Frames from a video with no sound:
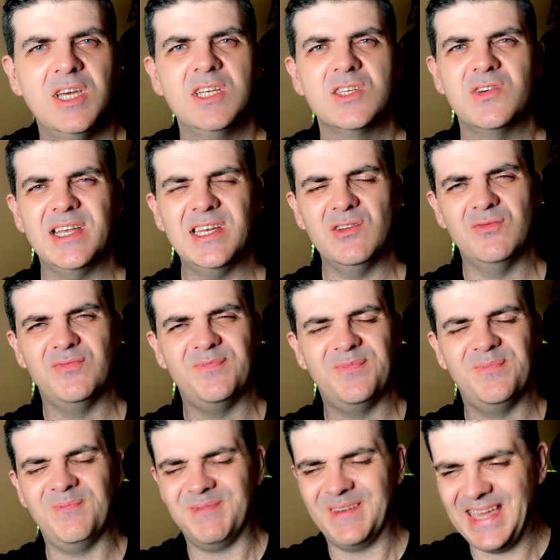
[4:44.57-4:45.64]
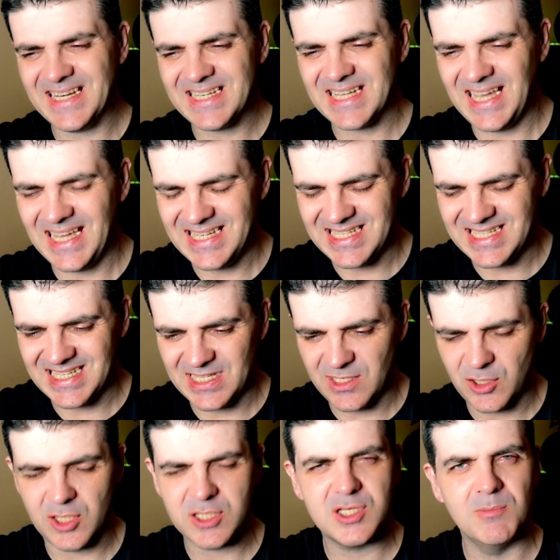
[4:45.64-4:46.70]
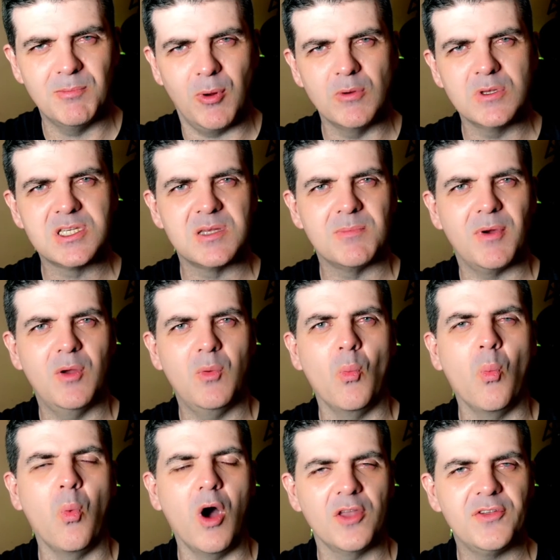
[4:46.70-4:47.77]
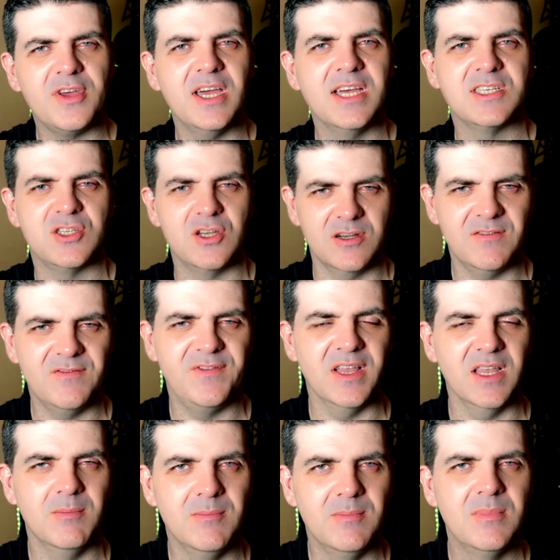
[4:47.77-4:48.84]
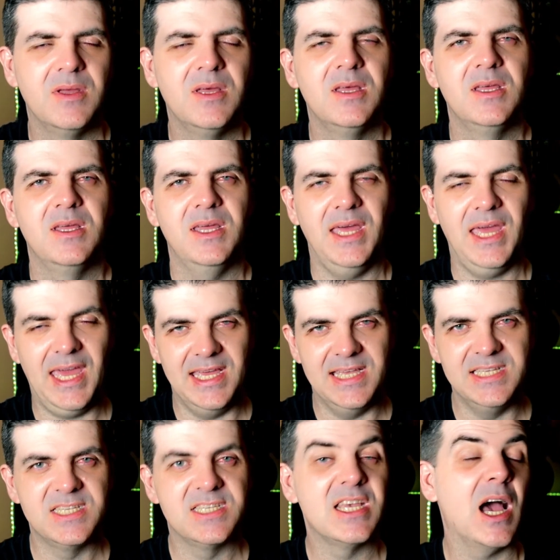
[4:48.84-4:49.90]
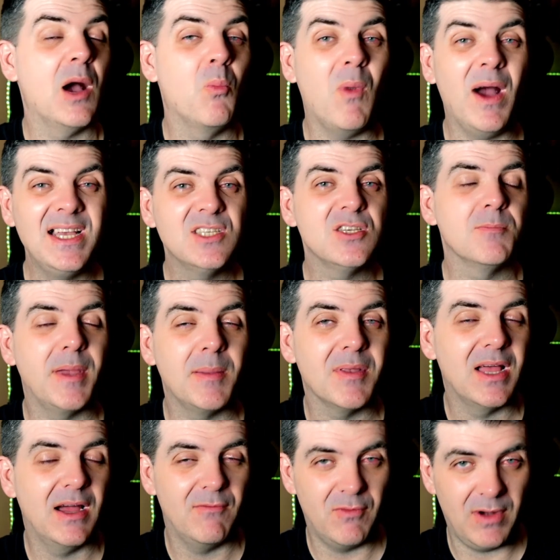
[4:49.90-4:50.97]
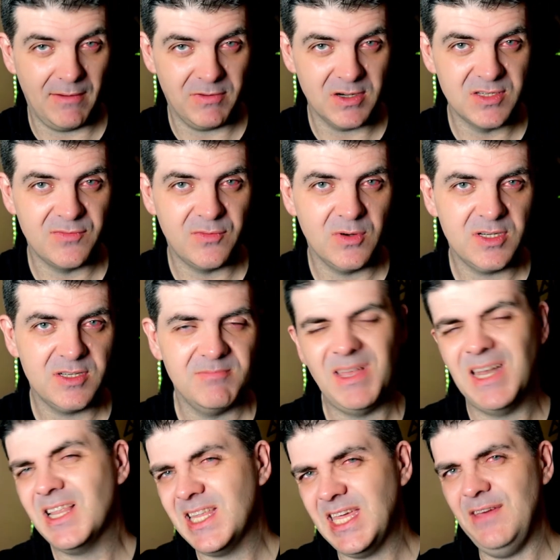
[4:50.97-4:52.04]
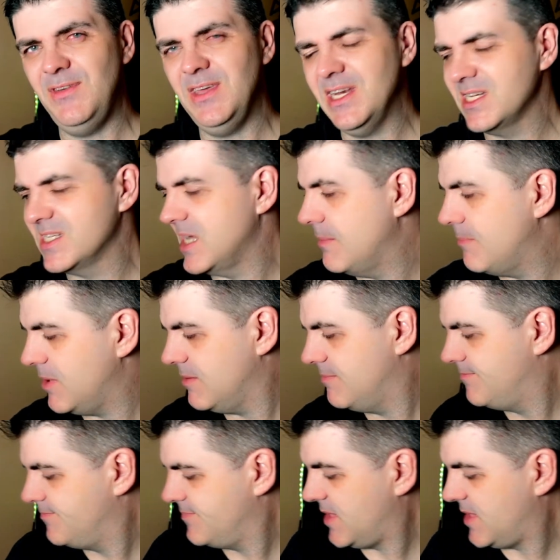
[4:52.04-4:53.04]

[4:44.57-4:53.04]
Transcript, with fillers: Trying to get into the nuts and bolts about what a certain film is and why some people have reference for it. I'll give you an example.